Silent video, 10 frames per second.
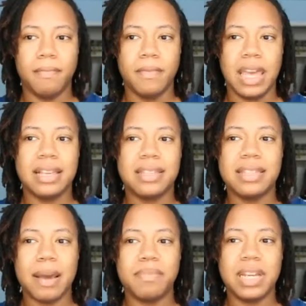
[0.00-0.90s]

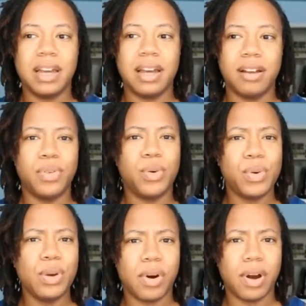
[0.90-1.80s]
accepting of who
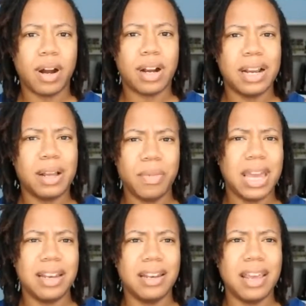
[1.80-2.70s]
you are
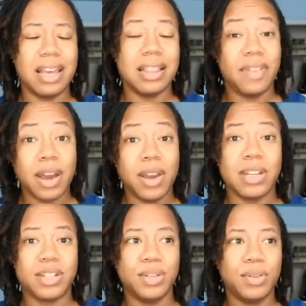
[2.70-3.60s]
and the value
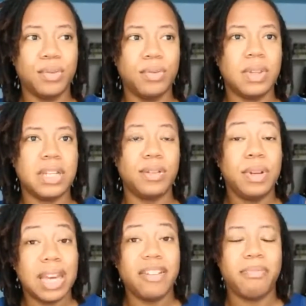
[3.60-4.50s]
that you
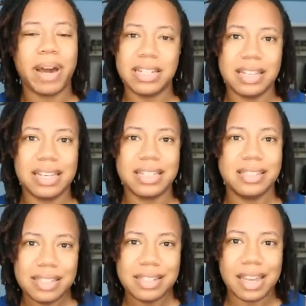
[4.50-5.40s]
give by just
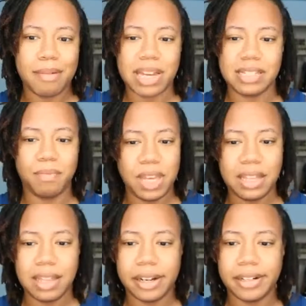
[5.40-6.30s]
existing, by just
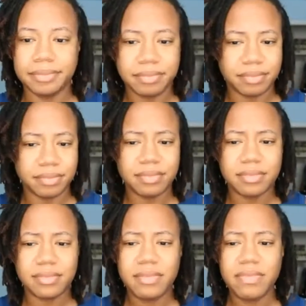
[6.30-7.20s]
being there.
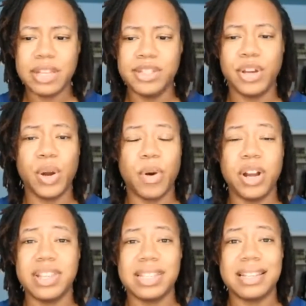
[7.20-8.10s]
So your
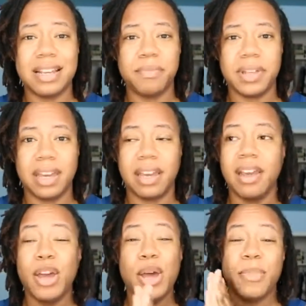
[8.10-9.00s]
worth is not something
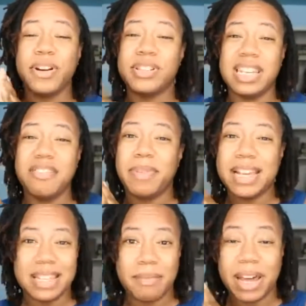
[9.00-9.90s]
perceived by
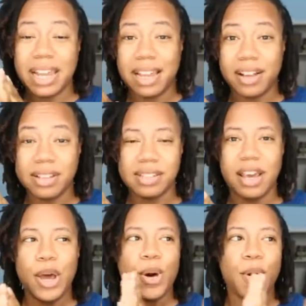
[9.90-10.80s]
somebody else,
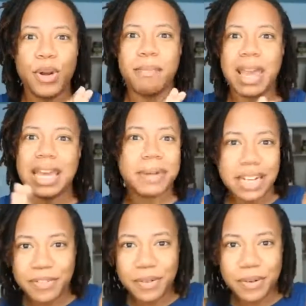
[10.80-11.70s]
who you're making
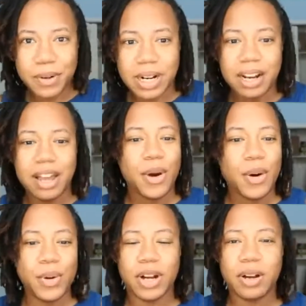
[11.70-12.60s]
money for,
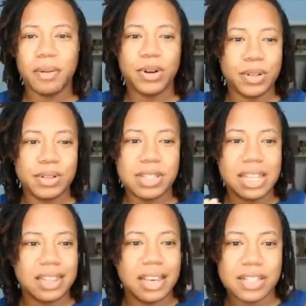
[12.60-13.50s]
who you're
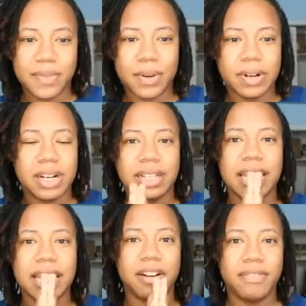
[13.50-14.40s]
producing things for.
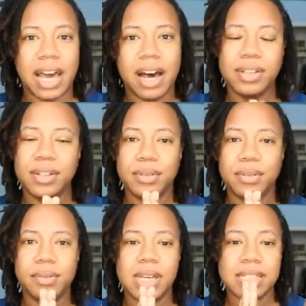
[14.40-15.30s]
Like your
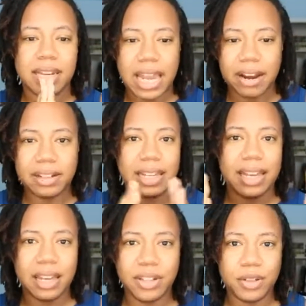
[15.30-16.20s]
value is inherently
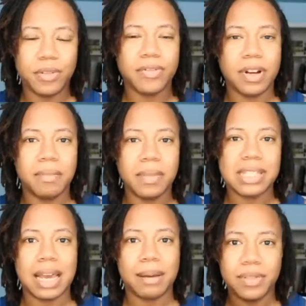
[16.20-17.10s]
in you from the
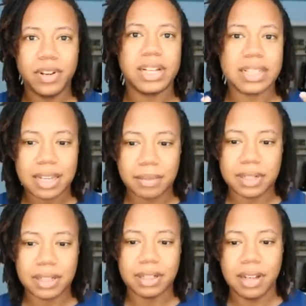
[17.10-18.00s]
time of your conception.